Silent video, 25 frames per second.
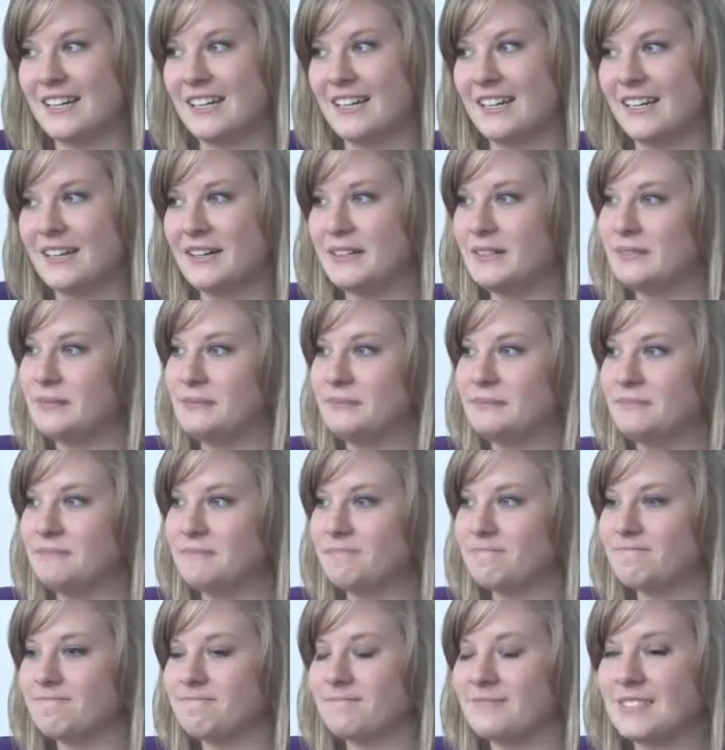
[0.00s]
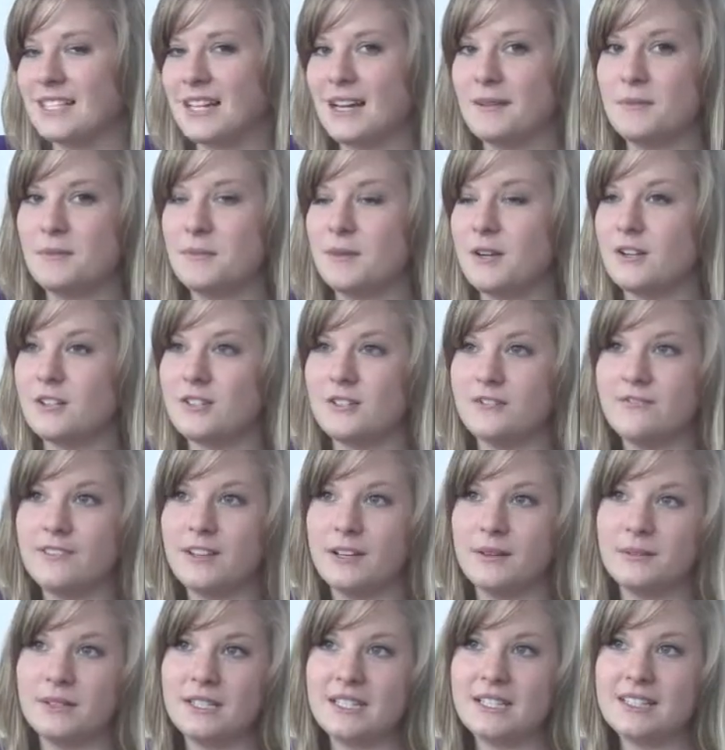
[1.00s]
I'm a marriage and
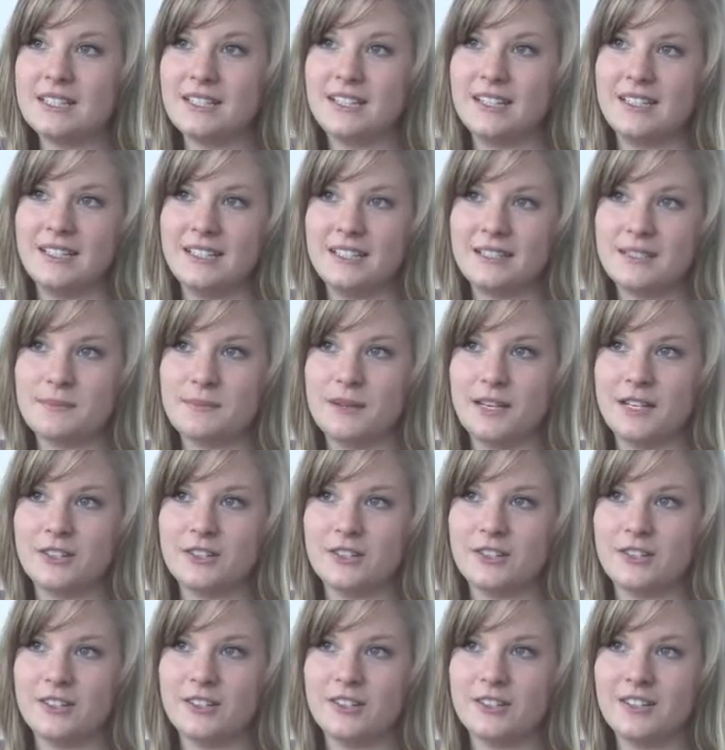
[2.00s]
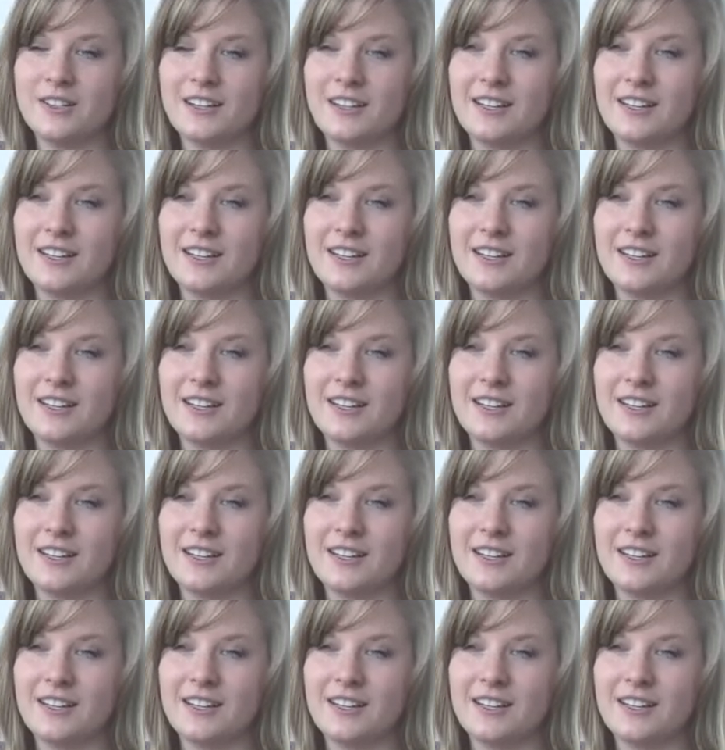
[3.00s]
family studies major.